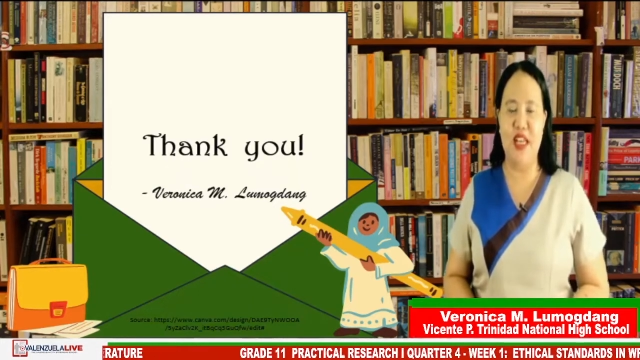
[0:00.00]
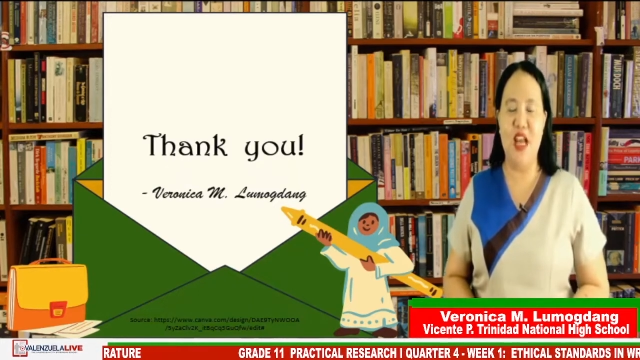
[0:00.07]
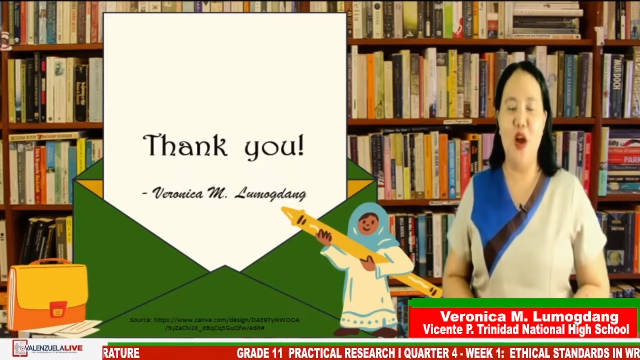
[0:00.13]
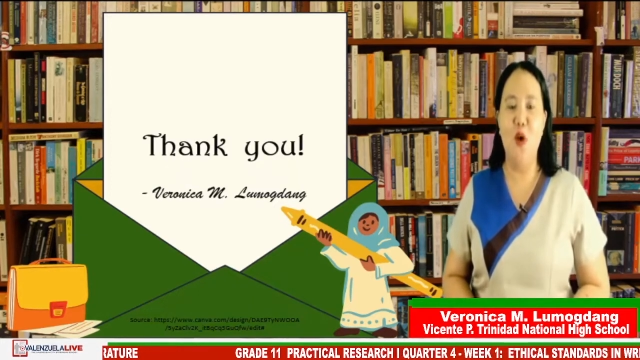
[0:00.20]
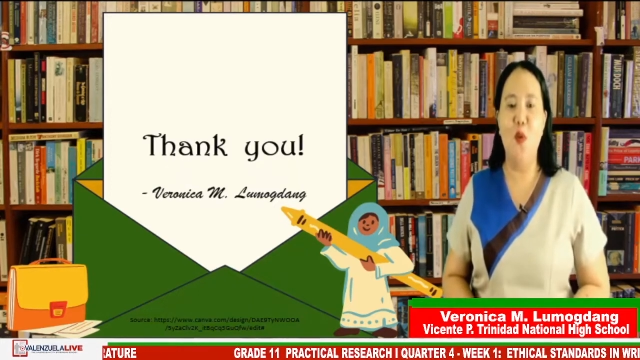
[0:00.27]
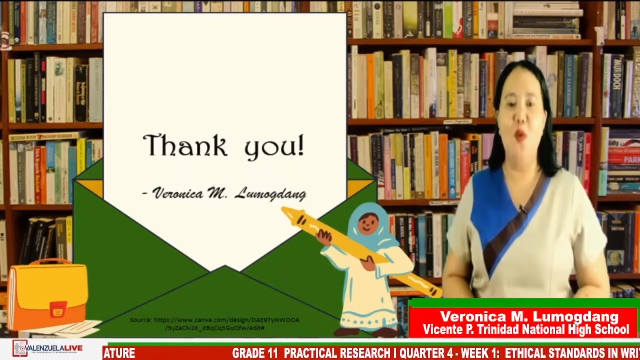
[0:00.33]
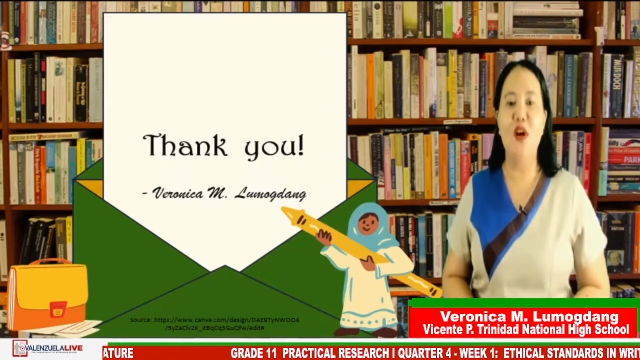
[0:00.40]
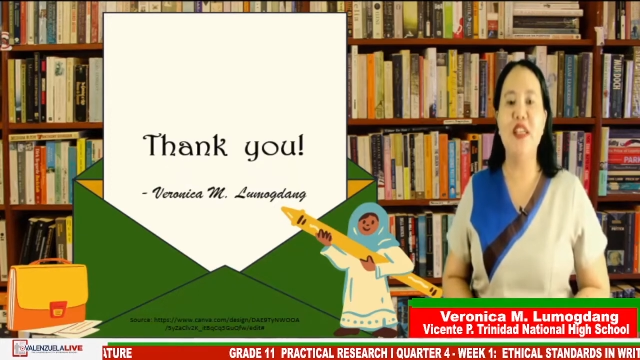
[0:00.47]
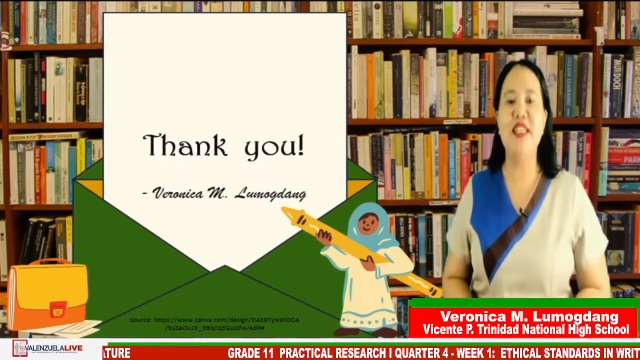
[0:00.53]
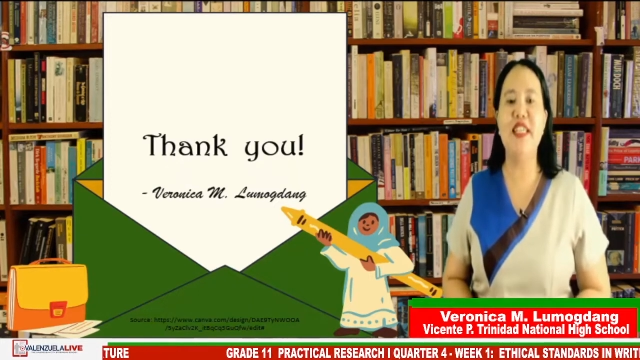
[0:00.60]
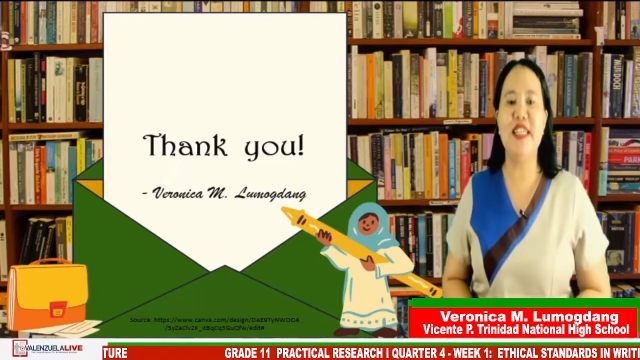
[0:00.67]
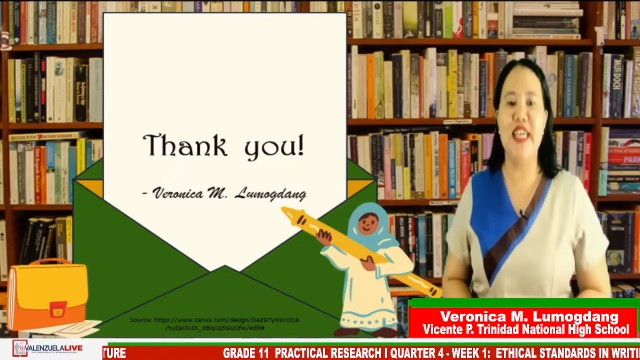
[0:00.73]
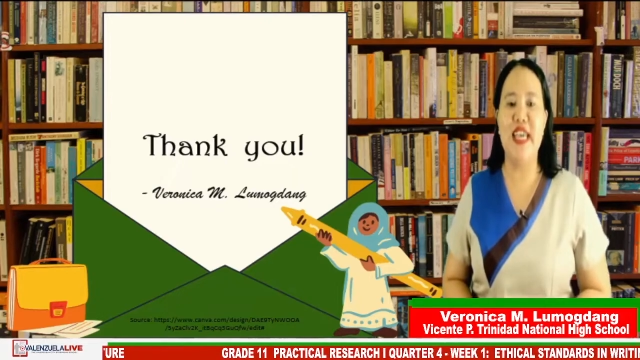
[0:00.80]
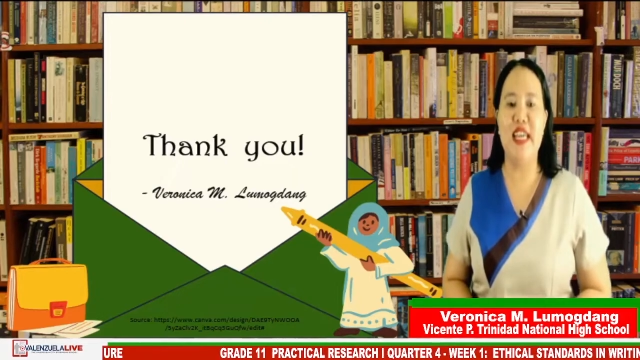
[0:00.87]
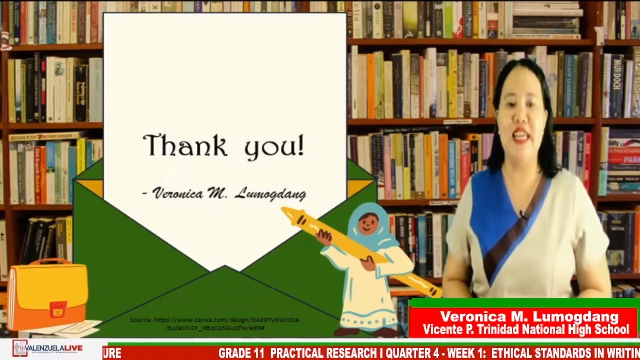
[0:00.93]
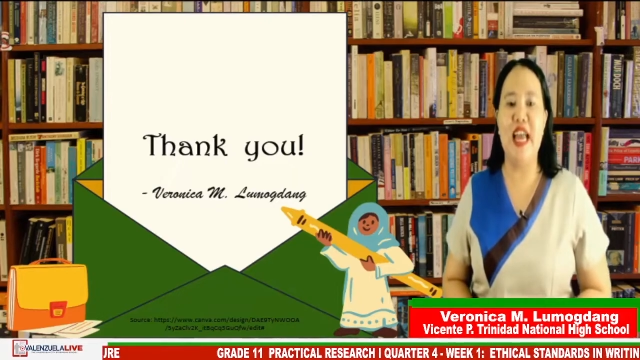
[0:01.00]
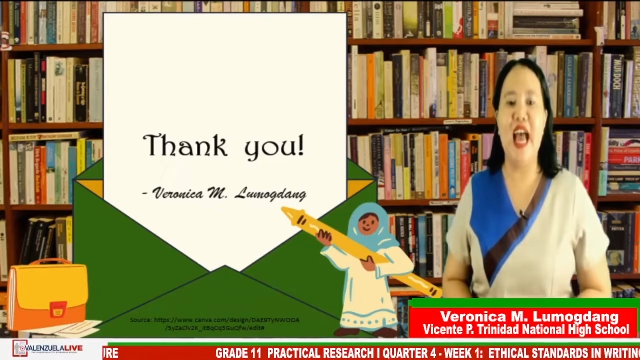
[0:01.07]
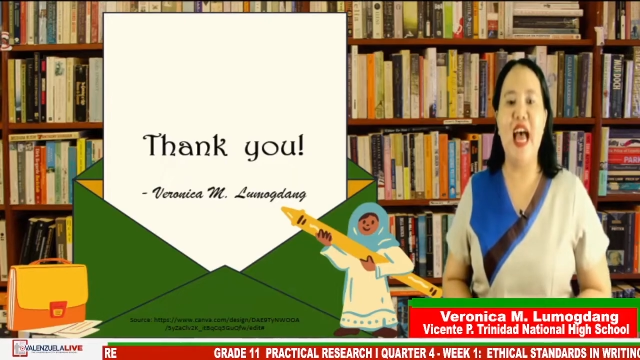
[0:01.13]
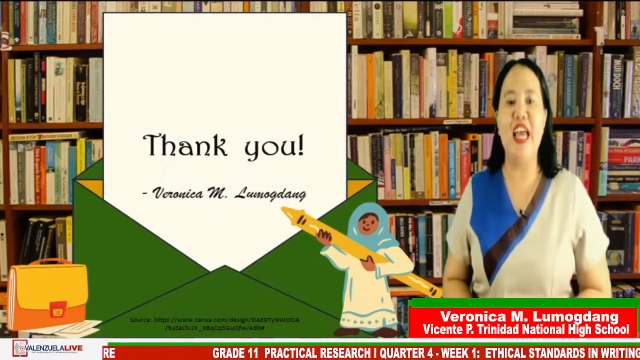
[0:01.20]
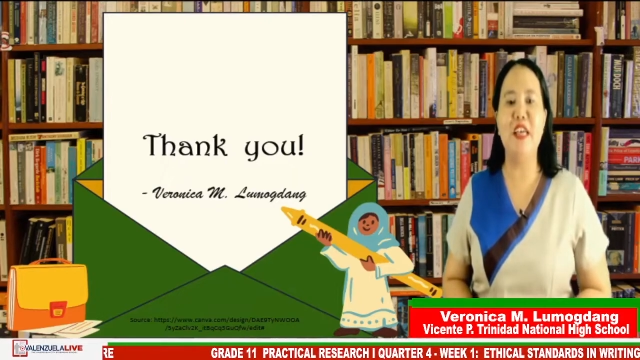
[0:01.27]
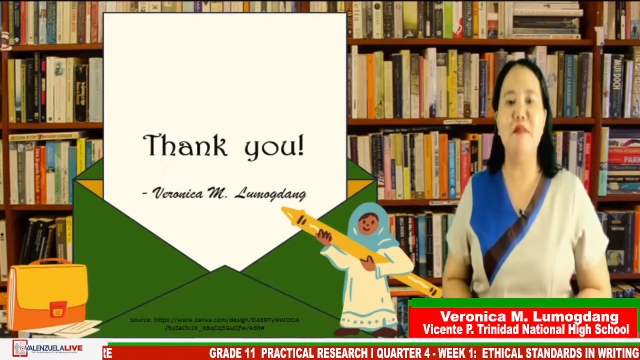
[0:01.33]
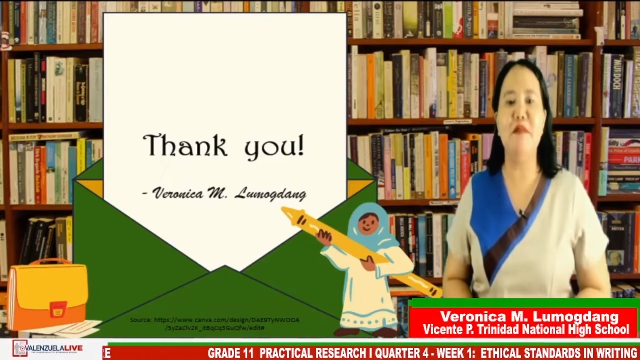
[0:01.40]
Once again,
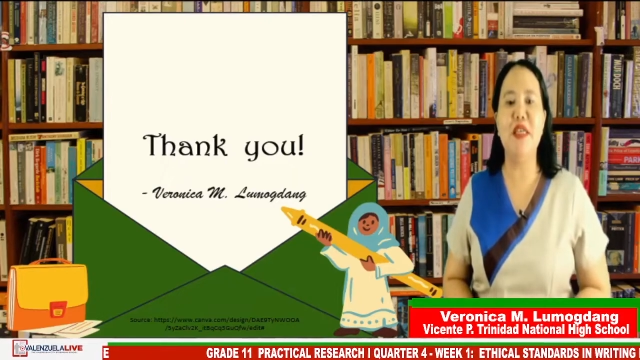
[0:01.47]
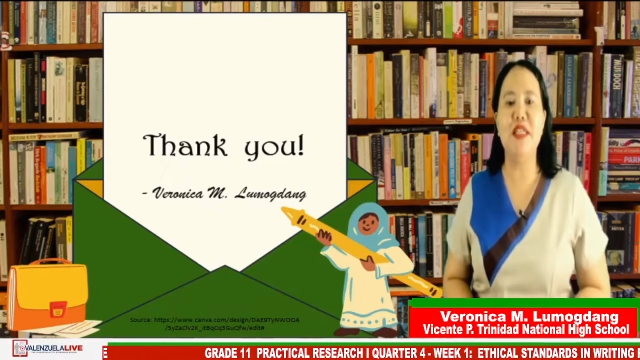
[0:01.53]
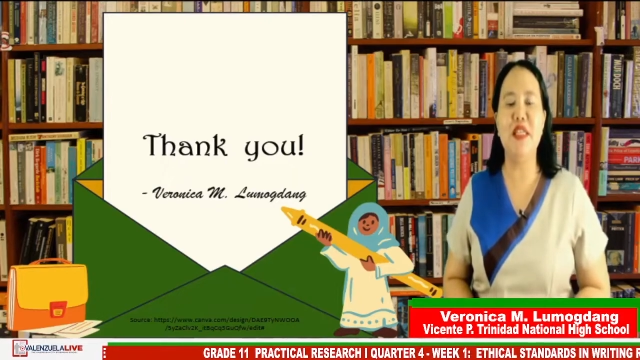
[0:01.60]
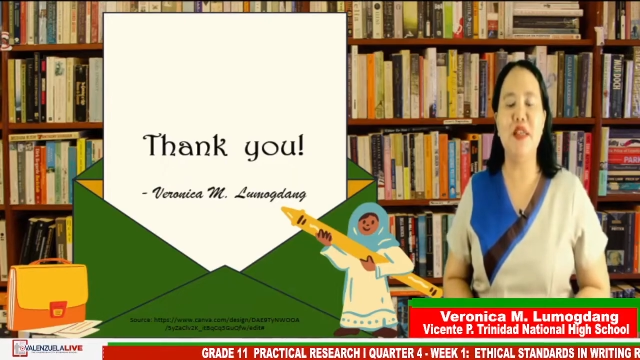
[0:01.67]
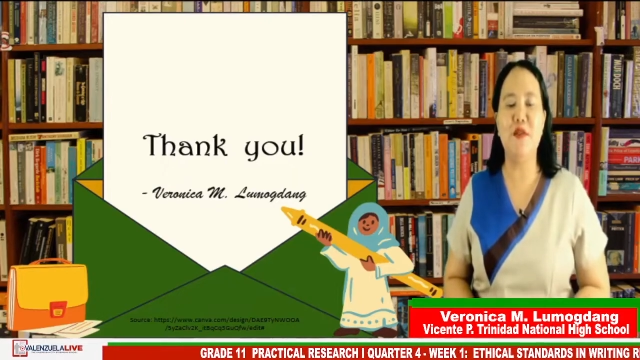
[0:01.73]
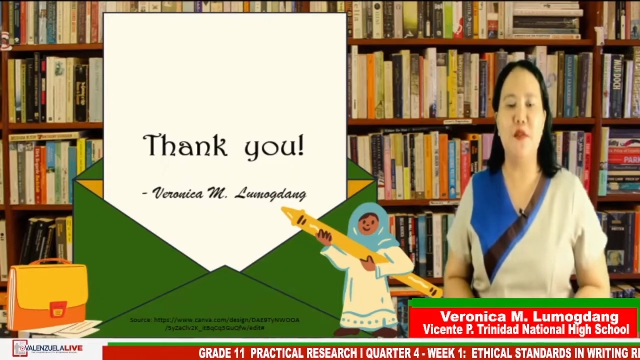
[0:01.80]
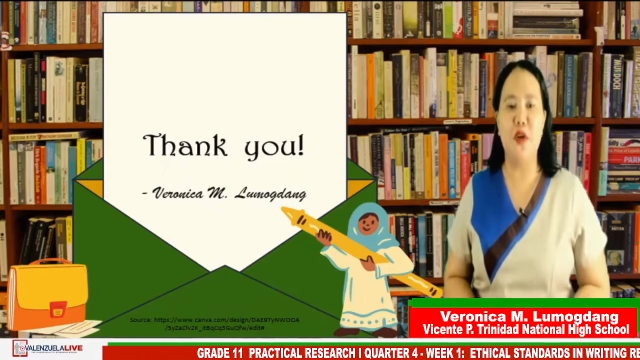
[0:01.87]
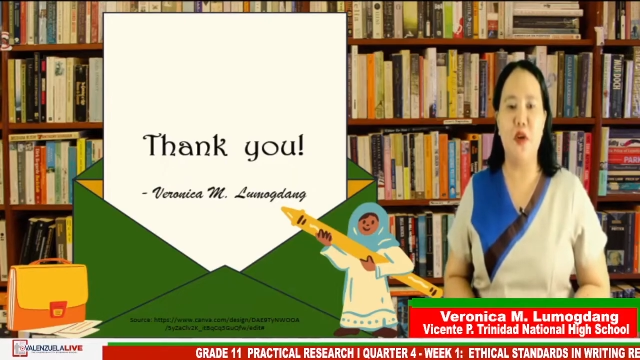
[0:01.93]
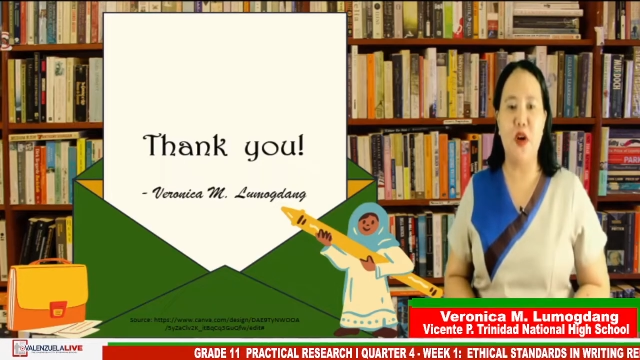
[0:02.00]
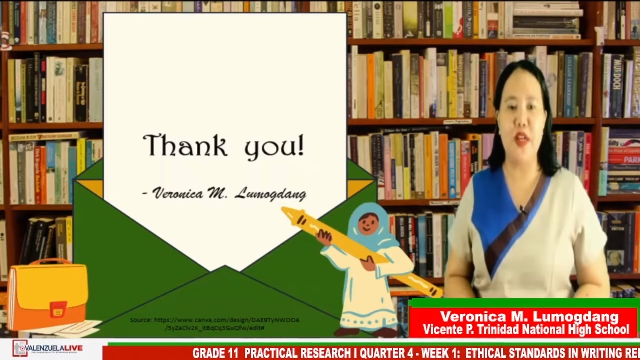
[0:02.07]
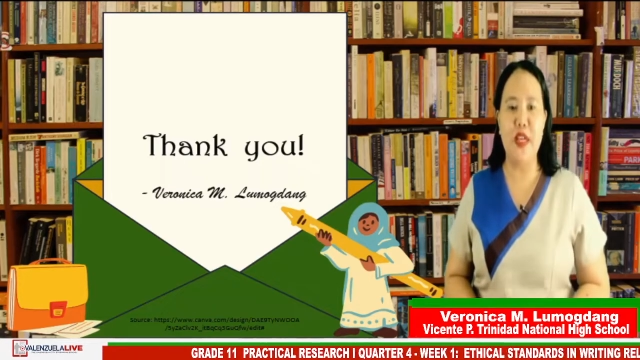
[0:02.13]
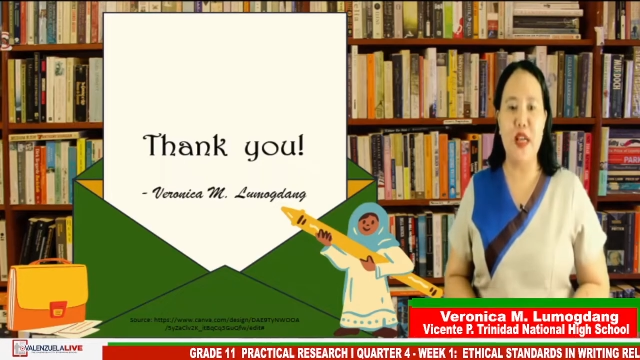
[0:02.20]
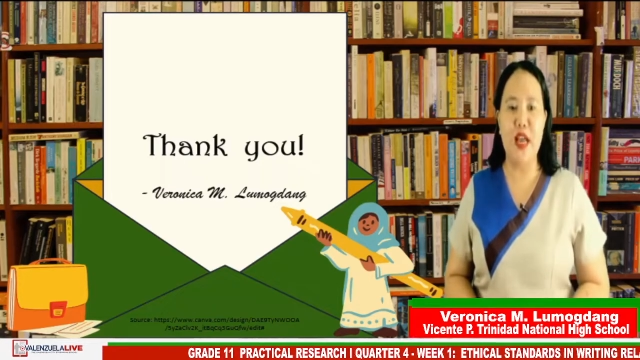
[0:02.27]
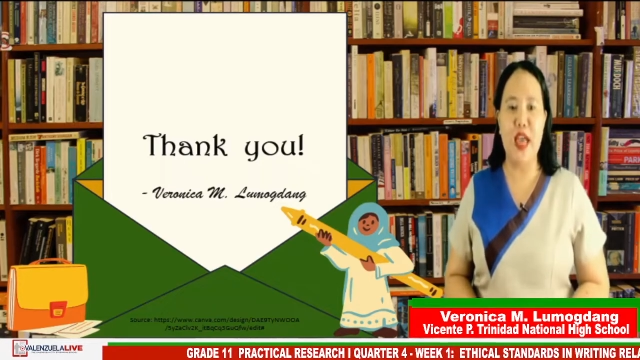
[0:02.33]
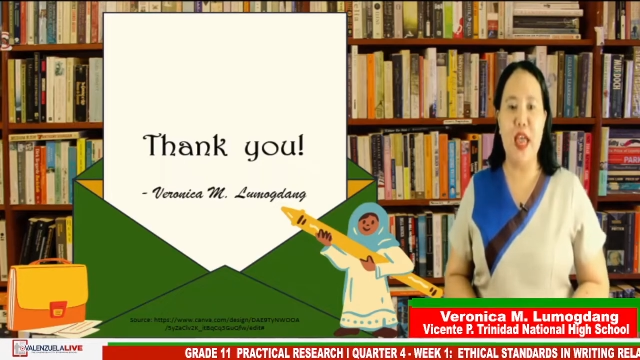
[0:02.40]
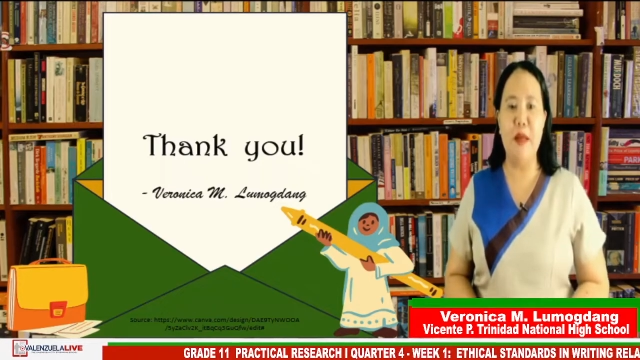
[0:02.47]
I'm Missus Veronica M.